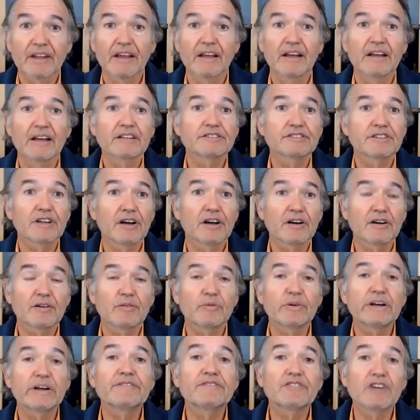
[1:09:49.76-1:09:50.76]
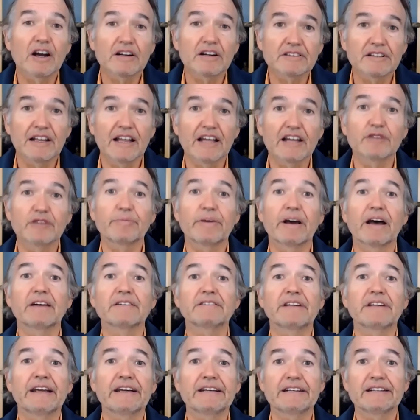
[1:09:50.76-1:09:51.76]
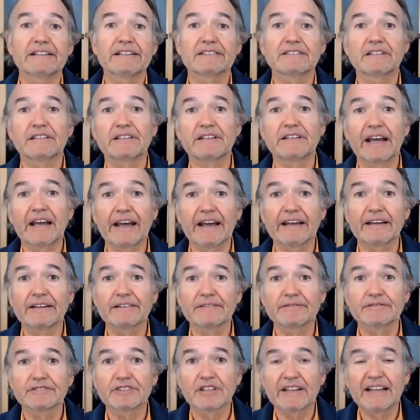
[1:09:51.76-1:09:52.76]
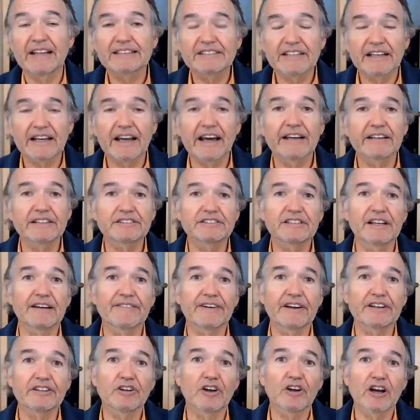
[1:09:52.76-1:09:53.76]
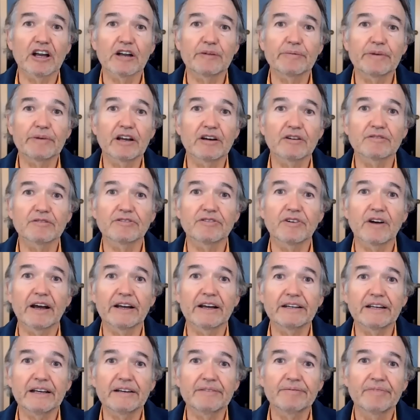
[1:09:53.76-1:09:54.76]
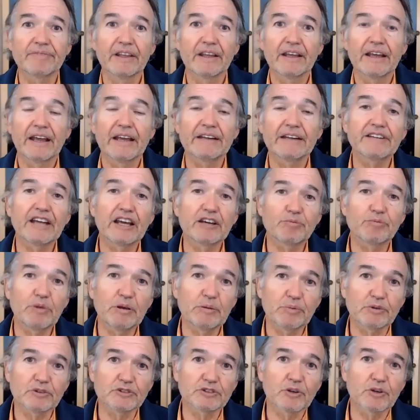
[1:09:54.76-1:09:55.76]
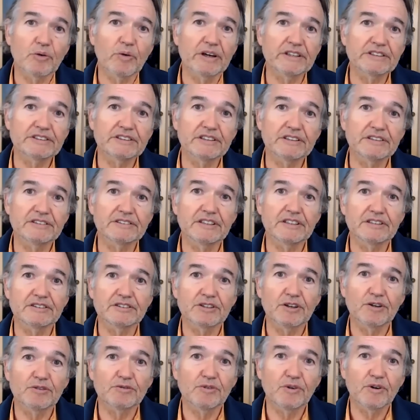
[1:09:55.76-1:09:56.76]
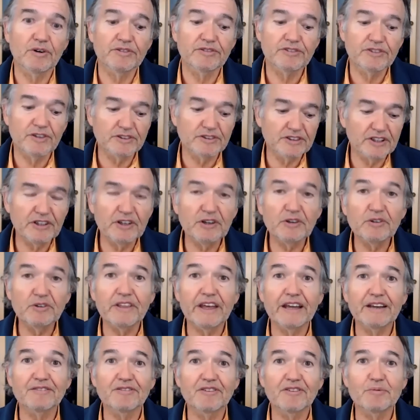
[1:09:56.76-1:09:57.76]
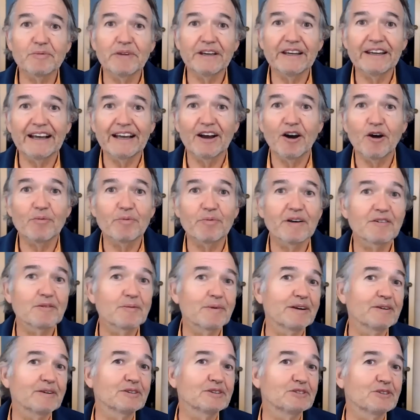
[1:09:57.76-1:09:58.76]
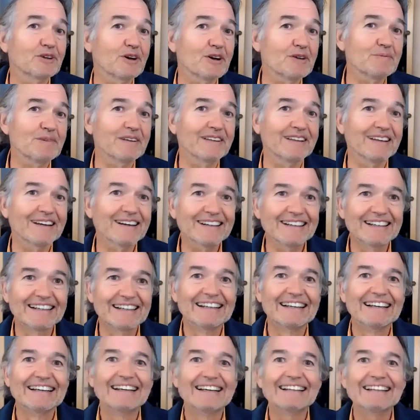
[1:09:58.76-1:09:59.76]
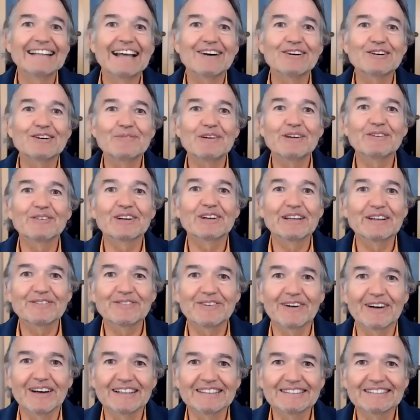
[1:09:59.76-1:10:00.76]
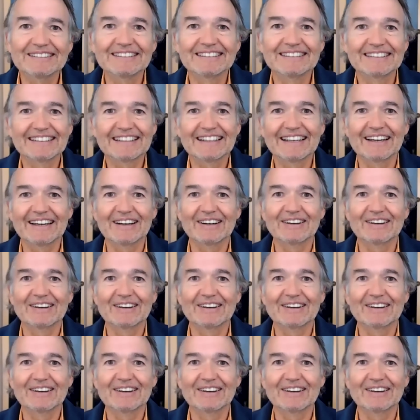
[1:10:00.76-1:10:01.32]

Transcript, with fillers: So we've talked a lot about dating today. So that's the kind of stuff I talk about on Friday and take people's questions and so forth. So it's a new thing for me. I hope everybody will join me there. That would oh, be really yeah. fun you know